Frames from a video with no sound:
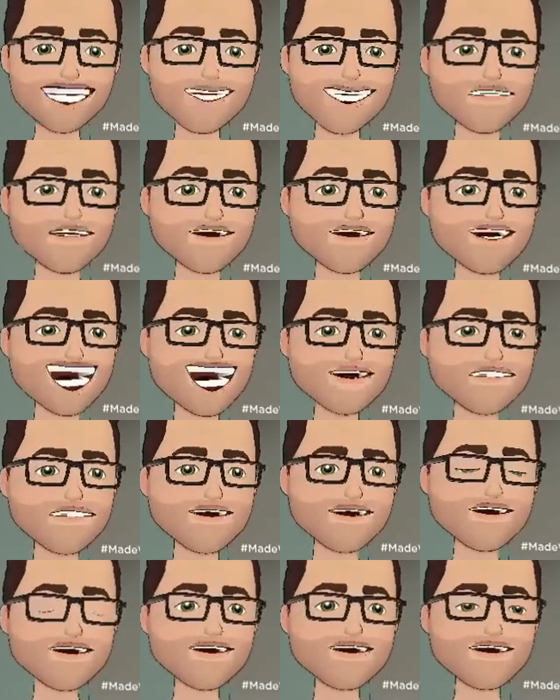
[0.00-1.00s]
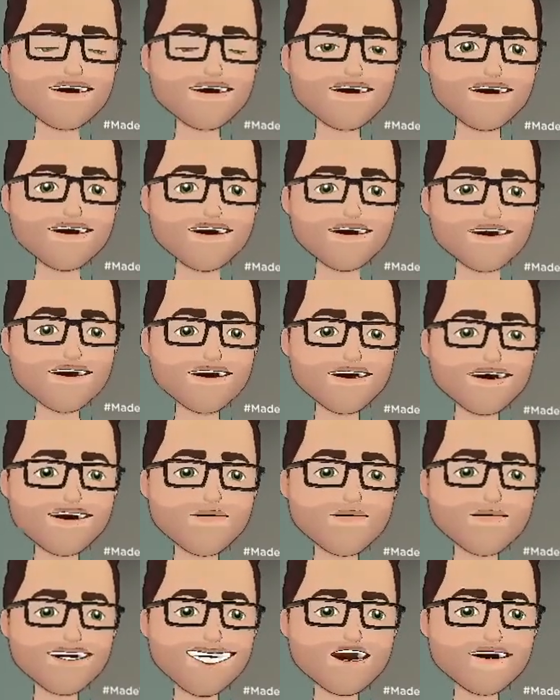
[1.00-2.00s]
And then what would then happen
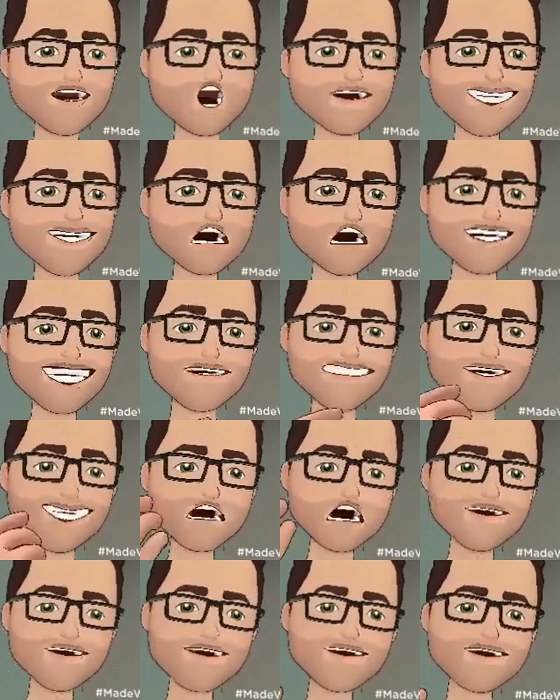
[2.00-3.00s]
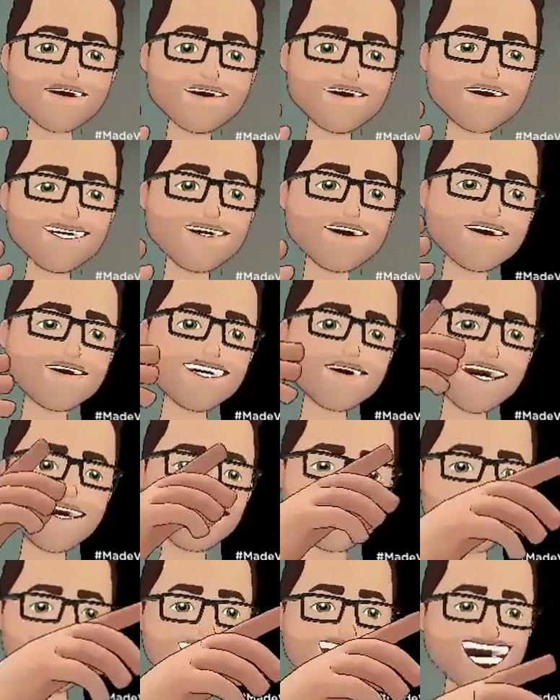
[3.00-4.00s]
is I could step out afterwards and
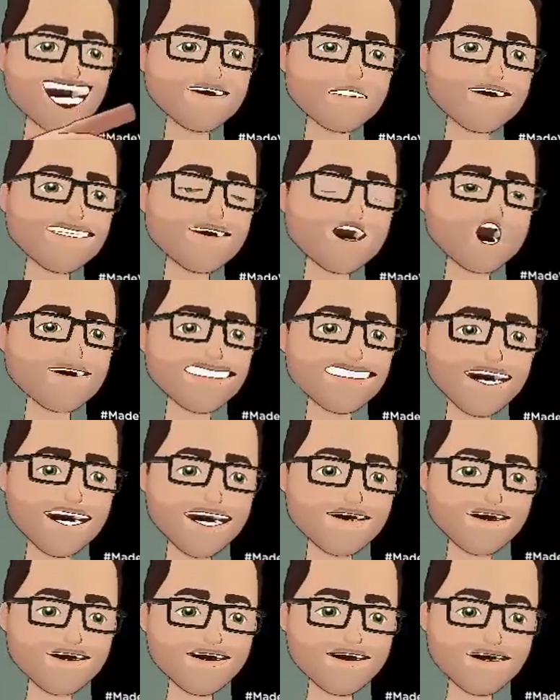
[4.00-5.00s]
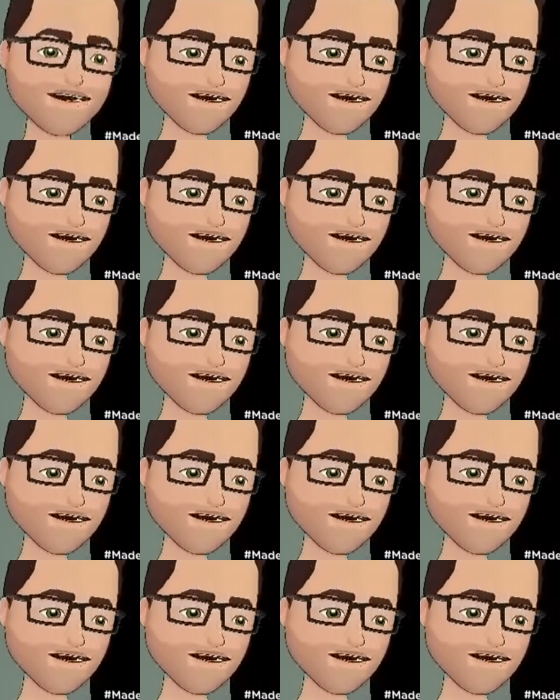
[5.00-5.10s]
see it from the other perspective.